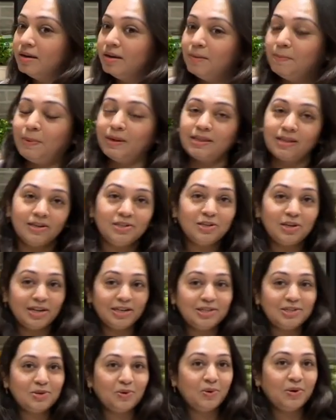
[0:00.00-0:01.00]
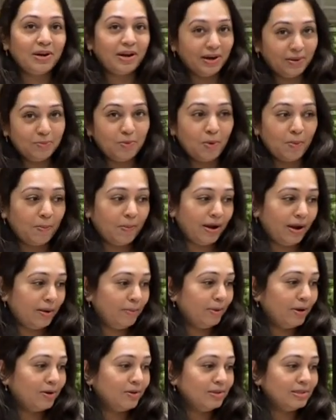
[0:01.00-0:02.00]
Patanjali store in Mumbai
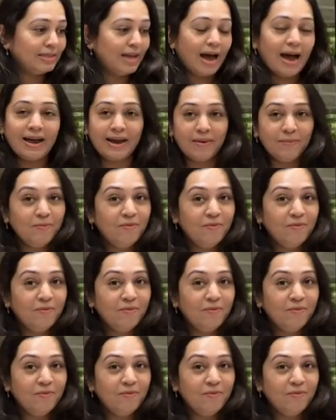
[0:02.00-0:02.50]
because I am